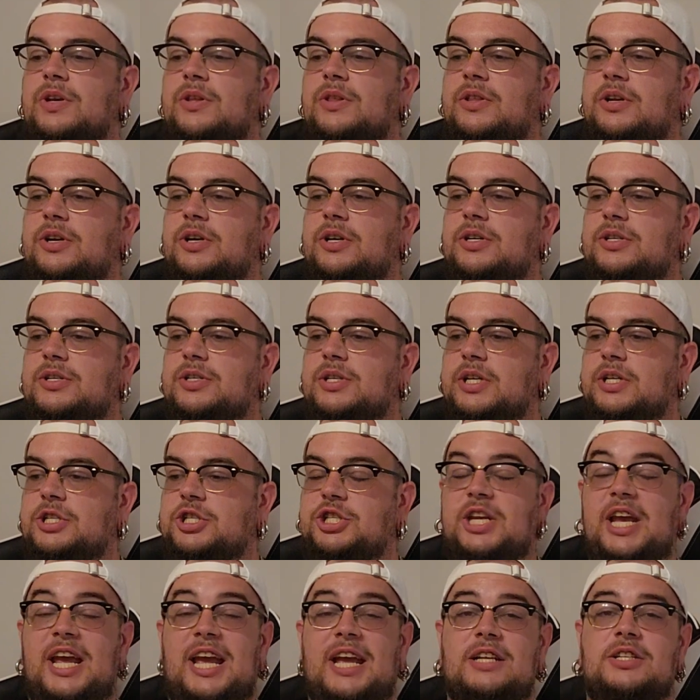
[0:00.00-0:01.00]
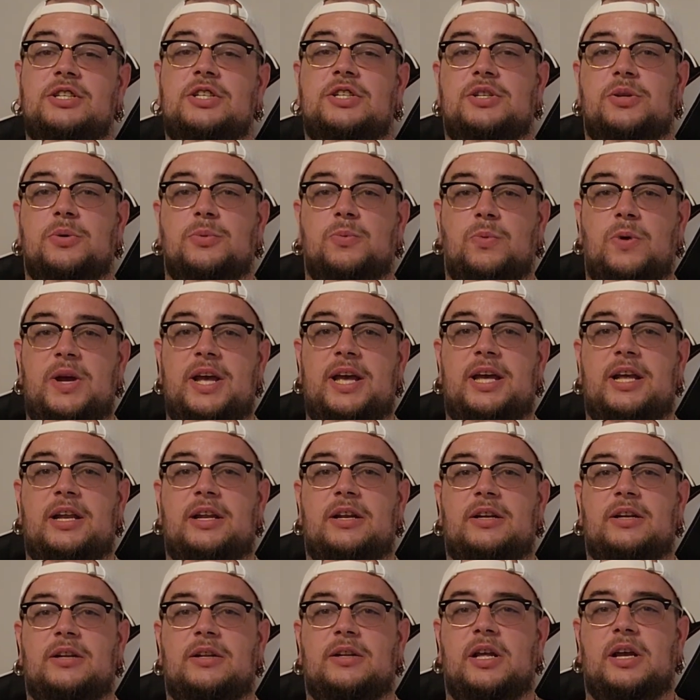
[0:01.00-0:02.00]
there's a chance to
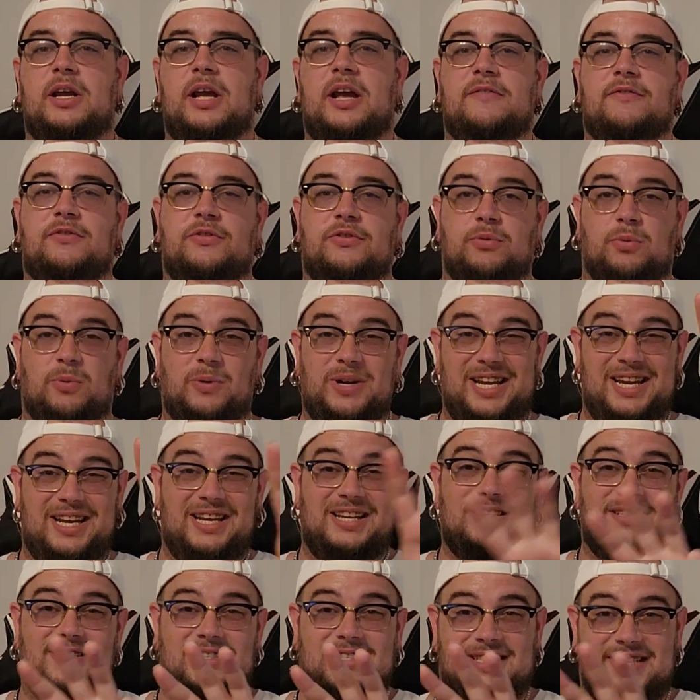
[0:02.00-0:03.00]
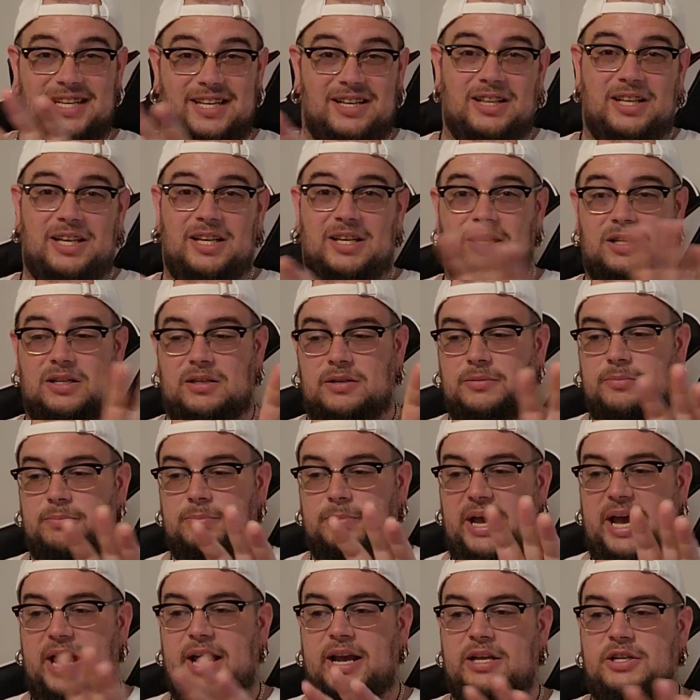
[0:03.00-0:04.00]
win. They have 3 sealing
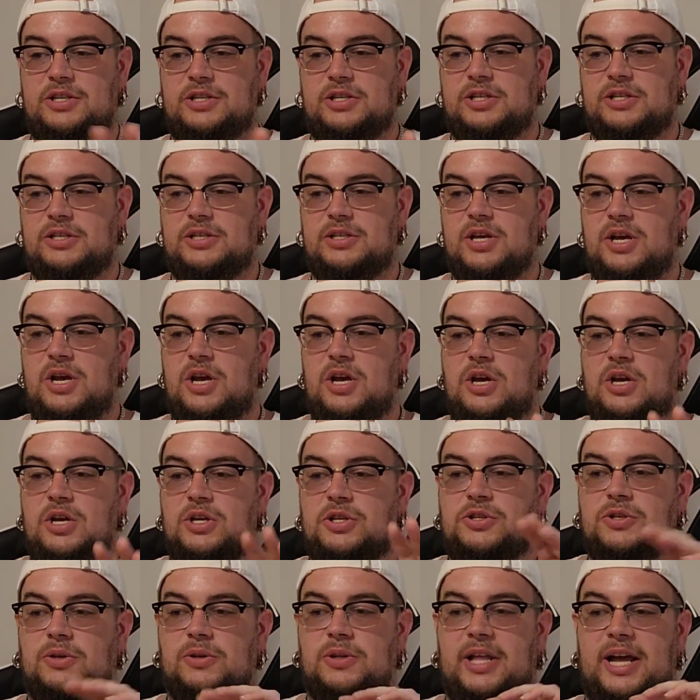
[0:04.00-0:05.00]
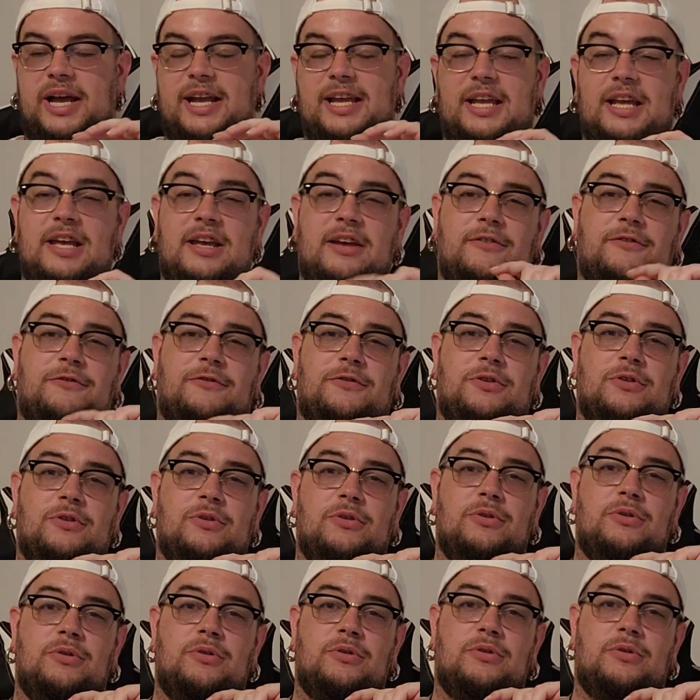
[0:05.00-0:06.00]
packages. So like if
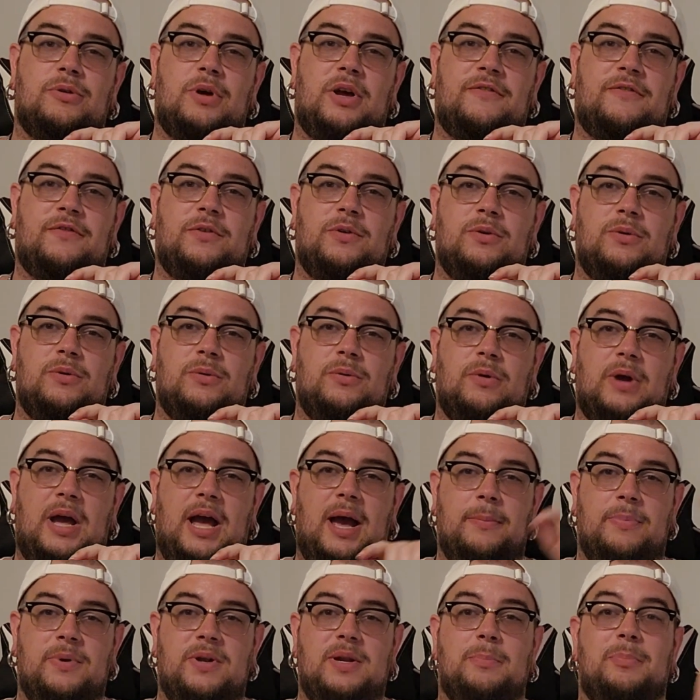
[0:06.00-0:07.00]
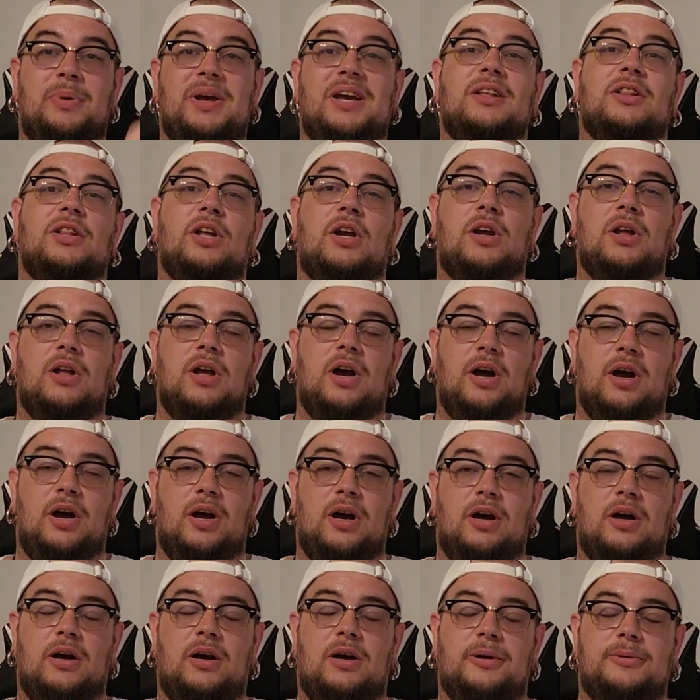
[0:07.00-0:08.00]
you happen to pick
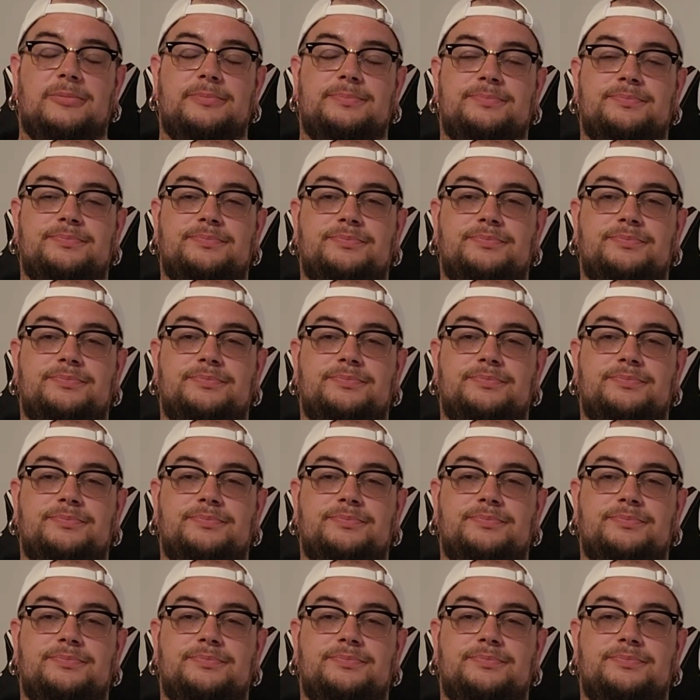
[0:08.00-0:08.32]
the